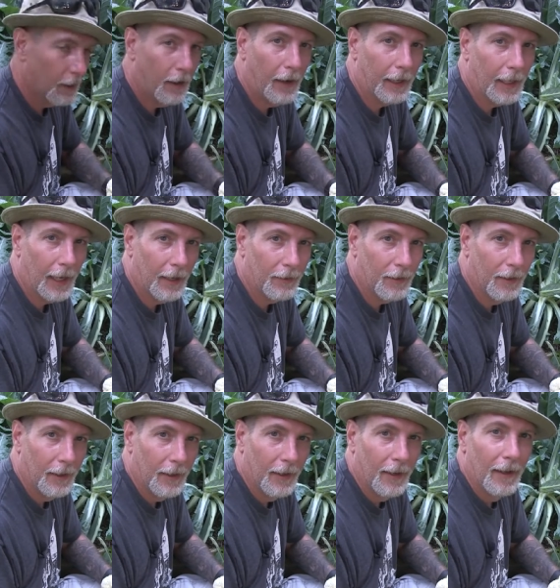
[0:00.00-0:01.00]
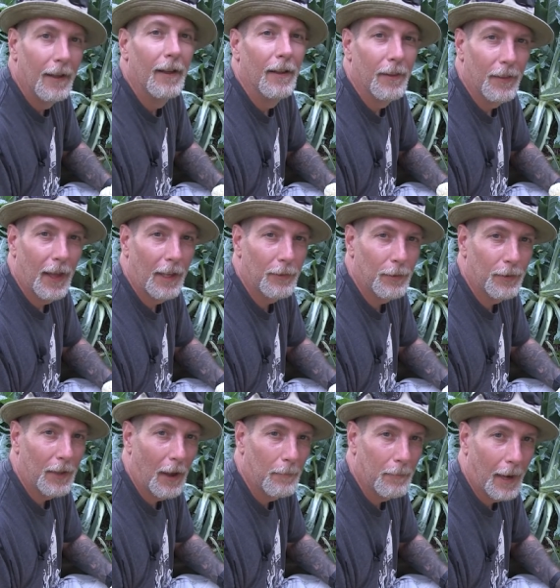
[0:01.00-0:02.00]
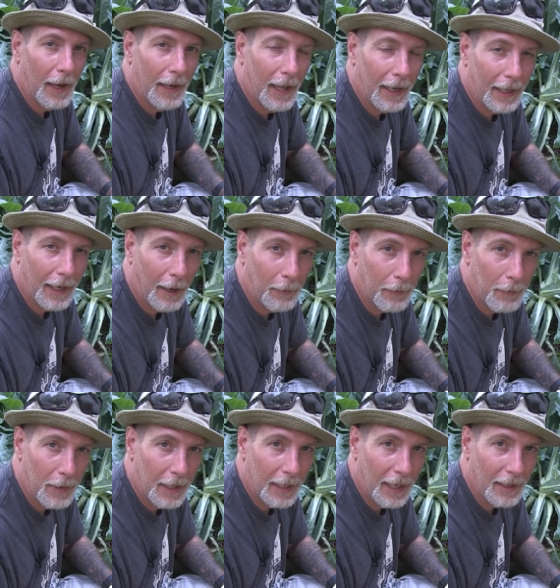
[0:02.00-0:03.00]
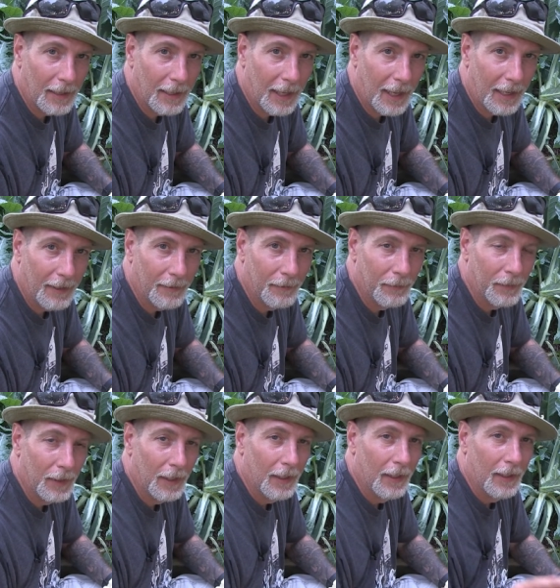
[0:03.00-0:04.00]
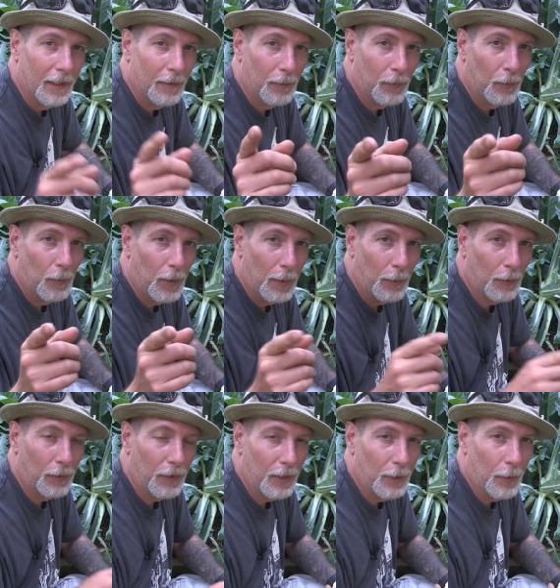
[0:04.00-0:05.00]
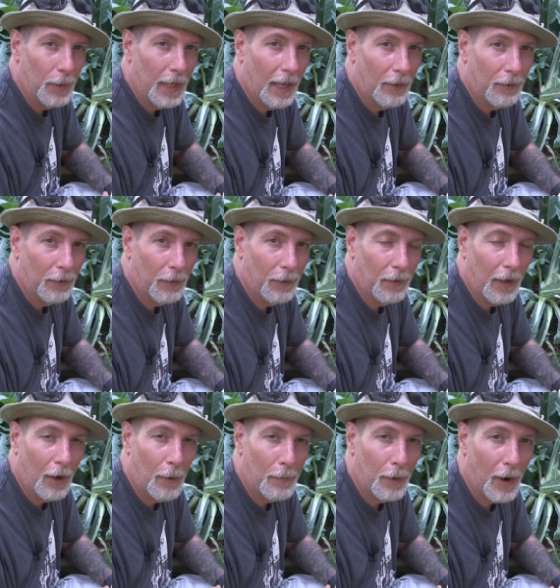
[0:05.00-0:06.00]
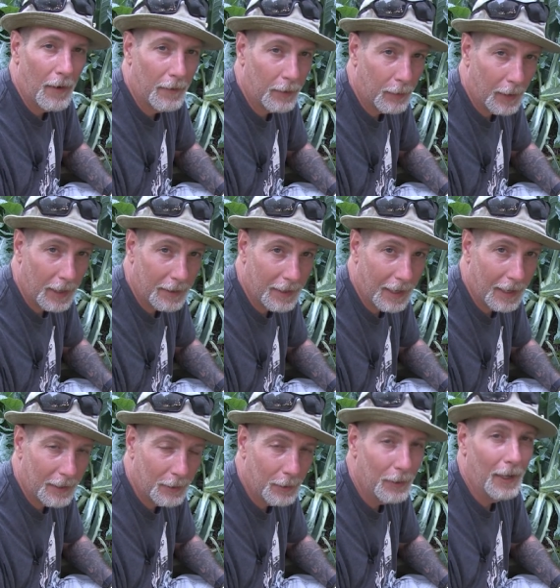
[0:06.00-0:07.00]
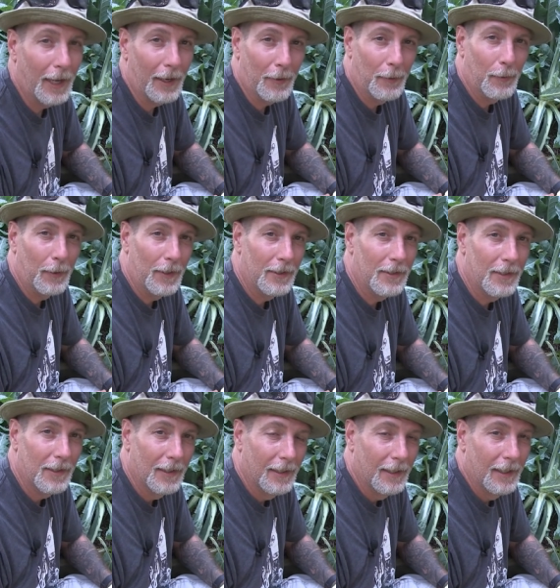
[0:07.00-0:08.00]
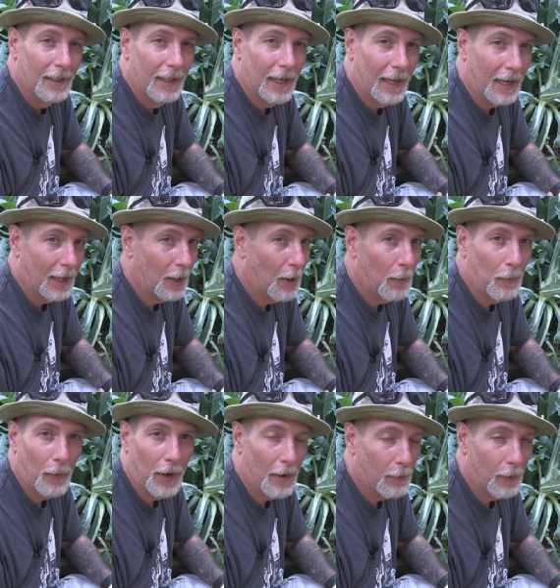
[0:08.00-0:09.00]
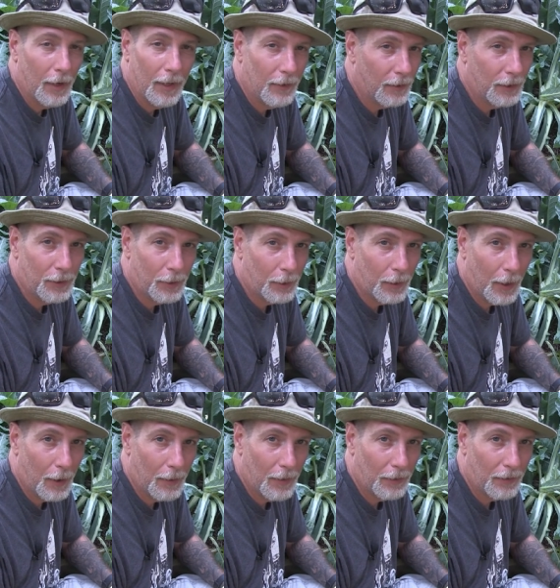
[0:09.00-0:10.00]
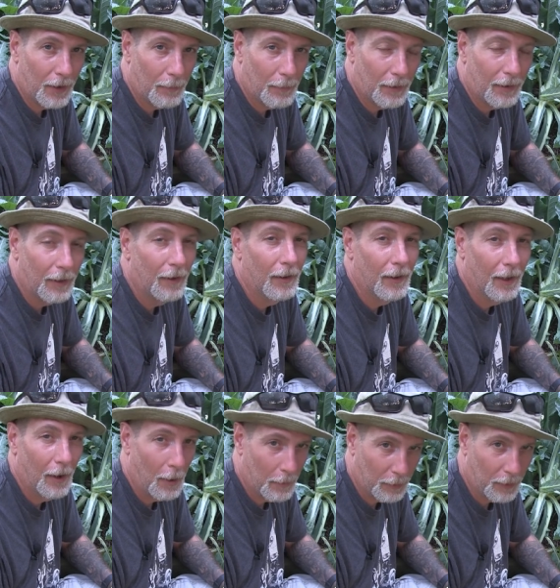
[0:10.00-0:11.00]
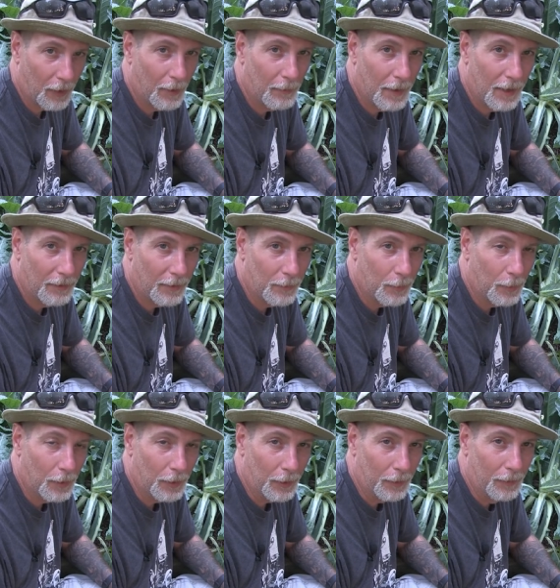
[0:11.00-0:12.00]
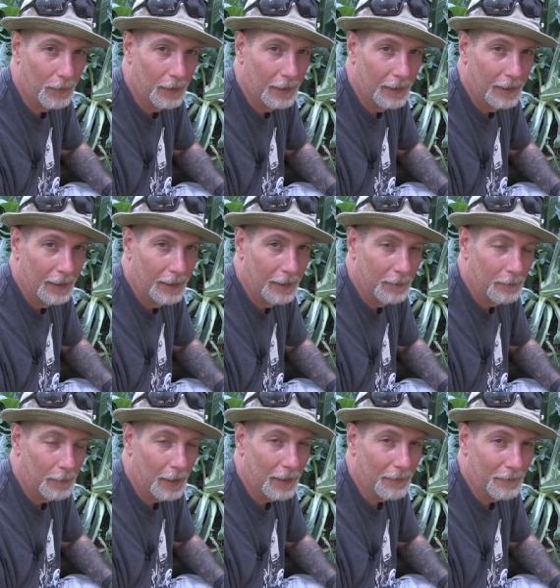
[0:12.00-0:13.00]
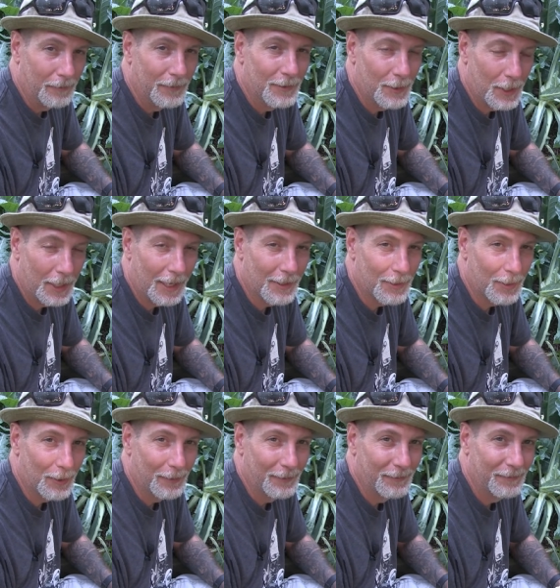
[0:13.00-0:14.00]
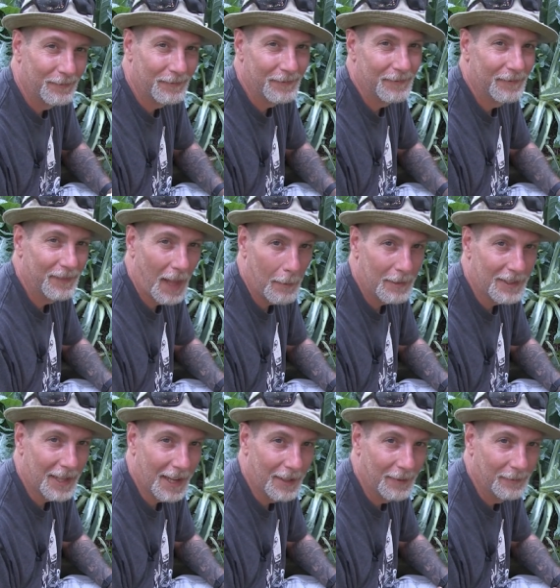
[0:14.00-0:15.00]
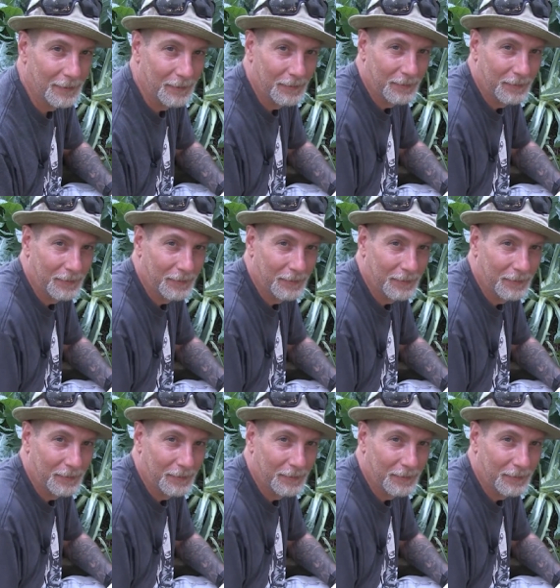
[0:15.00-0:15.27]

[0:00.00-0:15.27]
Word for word: All right, guys. Thanks for stopping by and hanging out with me again today. We will see you again soon. I hope you're having a great day in your neck of the woods. And I hope whatever it is that you're growing this summer, hope it's gone amazing for you. But see you again soon. Namaste.